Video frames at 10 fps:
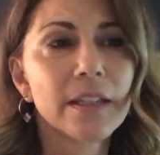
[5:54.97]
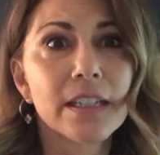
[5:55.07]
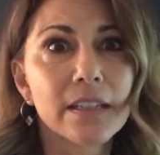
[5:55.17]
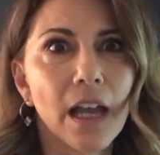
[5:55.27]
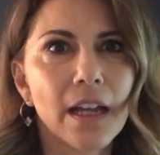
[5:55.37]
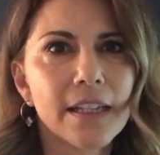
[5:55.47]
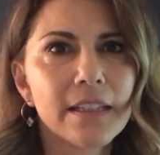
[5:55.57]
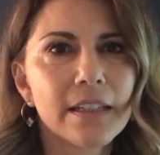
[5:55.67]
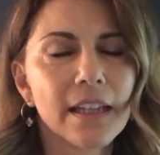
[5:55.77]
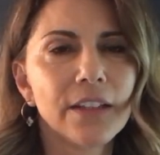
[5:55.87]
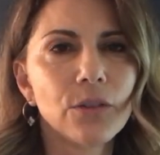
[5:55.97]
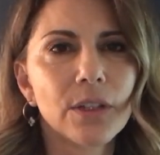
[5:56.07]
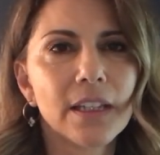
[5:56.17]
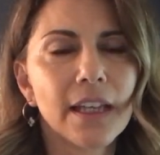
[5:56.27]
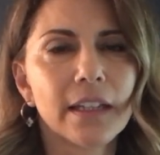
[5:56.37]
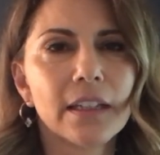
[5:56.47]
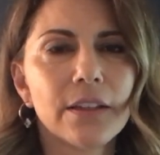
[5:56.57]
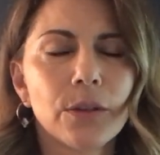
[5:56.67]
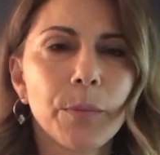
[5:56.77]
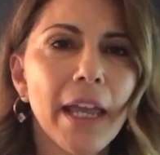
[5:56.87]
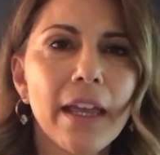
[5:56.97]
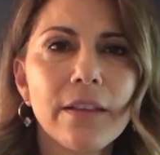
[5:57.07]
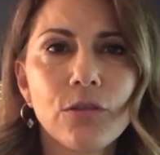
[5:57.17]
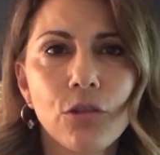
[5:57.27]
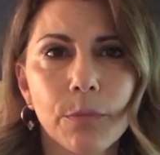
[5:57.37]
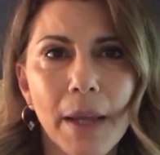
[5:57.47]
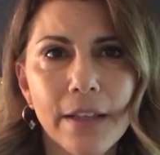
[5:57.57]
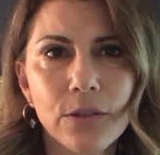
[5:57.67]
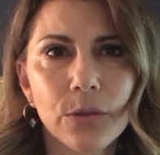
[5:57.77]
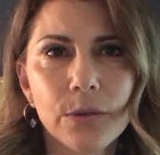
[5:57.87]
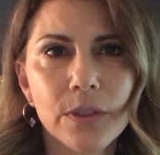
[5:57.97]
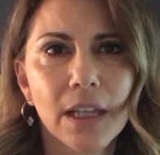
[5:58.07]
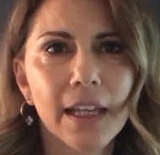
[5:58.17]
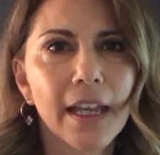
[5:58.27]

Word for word: designs, and you can get either pens or pencils,